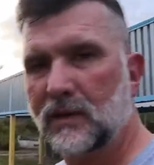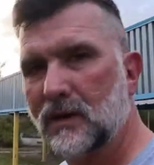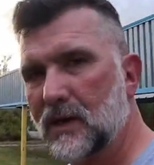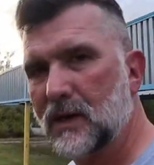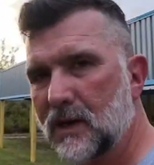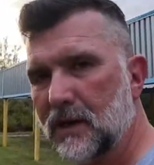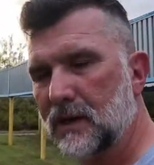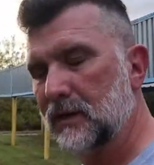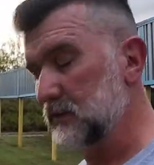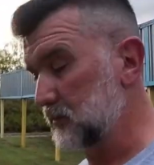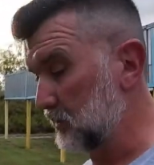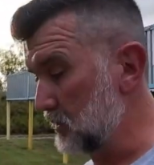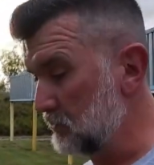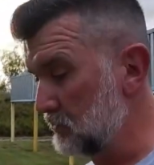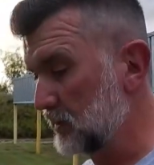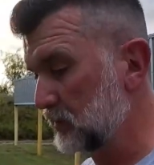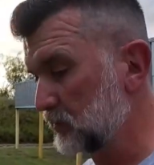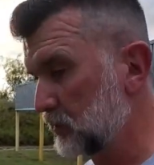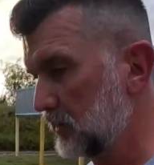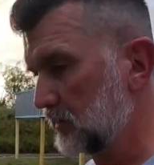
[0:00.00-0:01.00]
So the
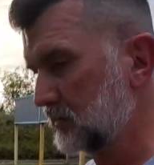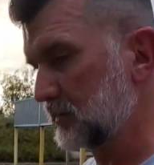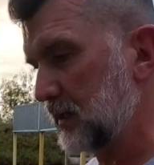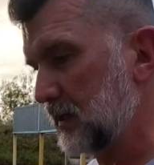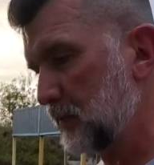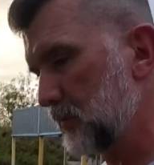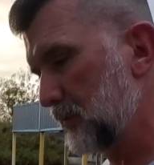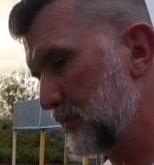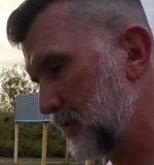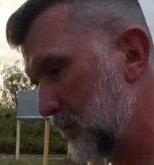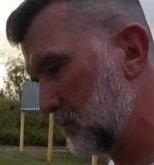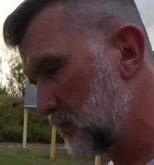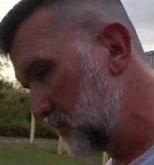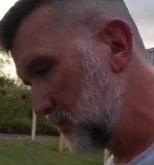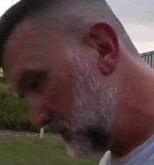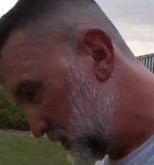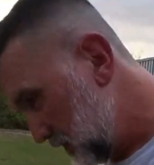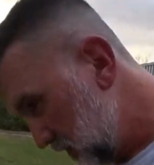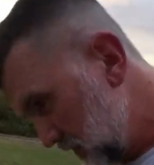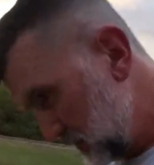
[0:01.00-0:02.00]
best way to sight with thermal
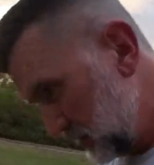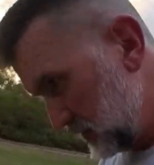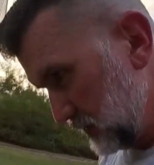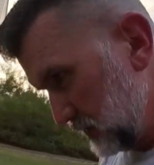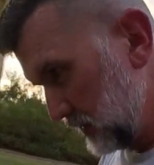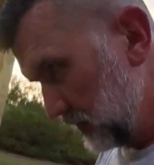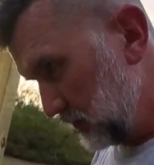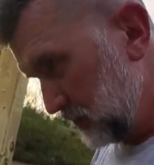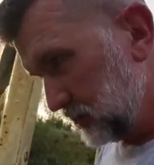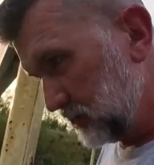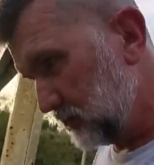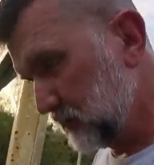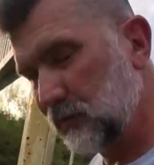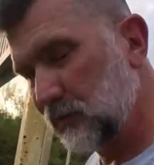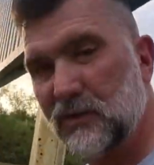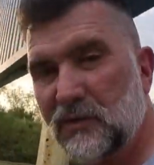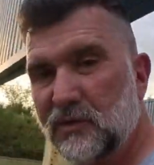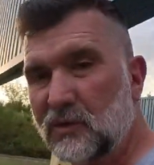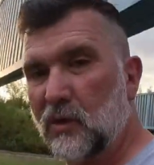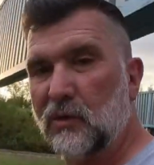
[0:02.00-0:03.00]
is
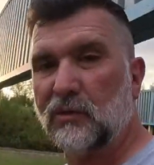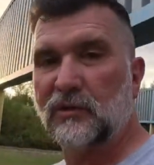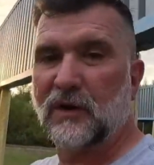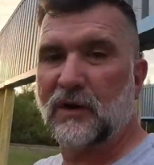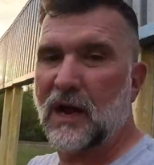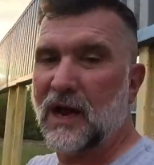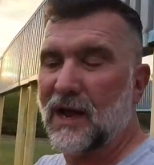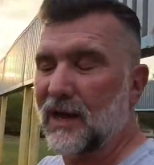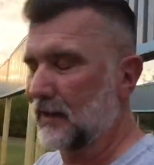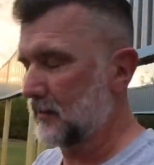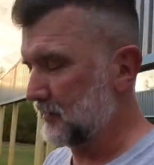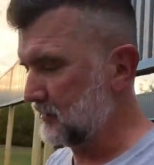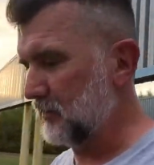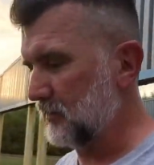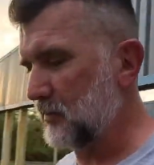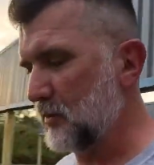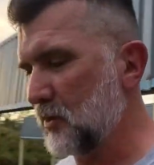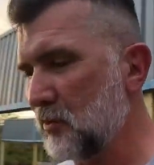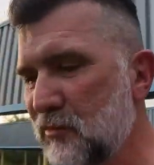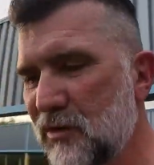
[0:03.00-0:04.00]
use cold or hot.
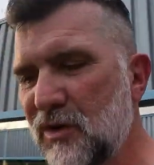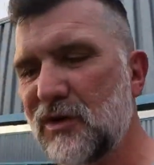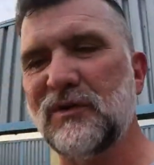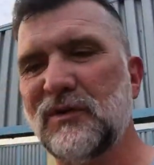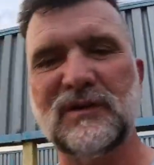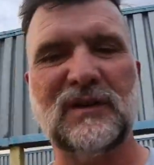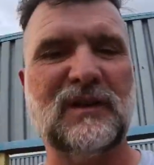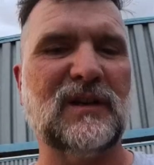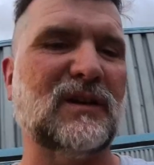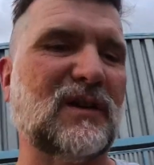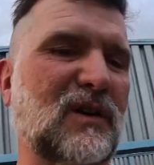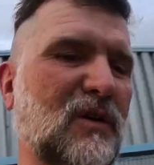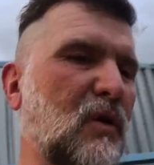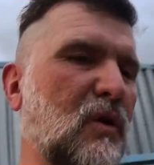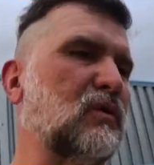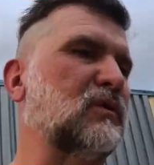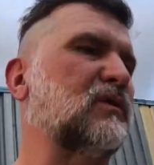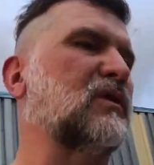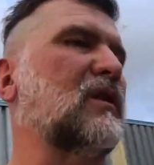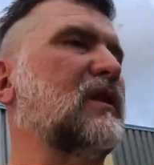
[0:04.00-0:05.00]
So he'll be using a
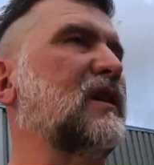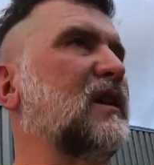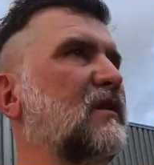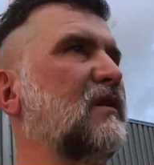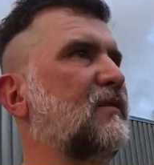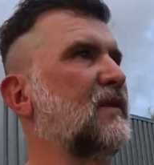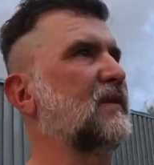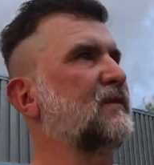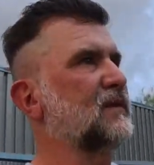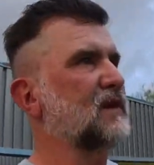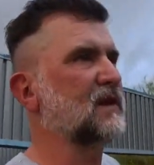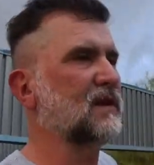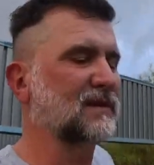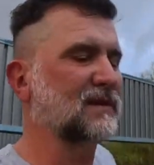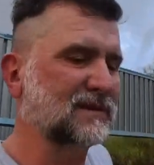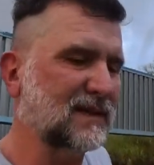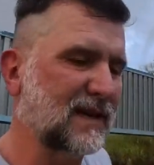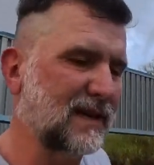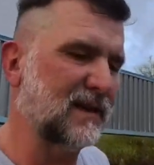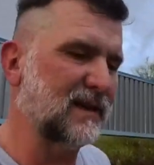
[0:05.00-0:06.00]
cold target at 50 to
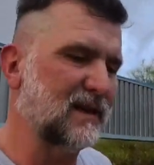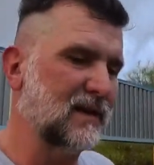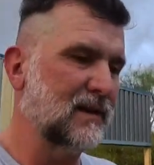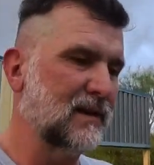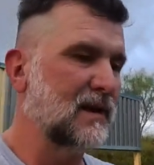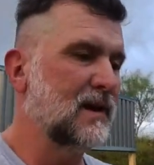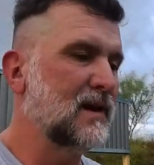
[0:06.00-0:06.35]
sight in,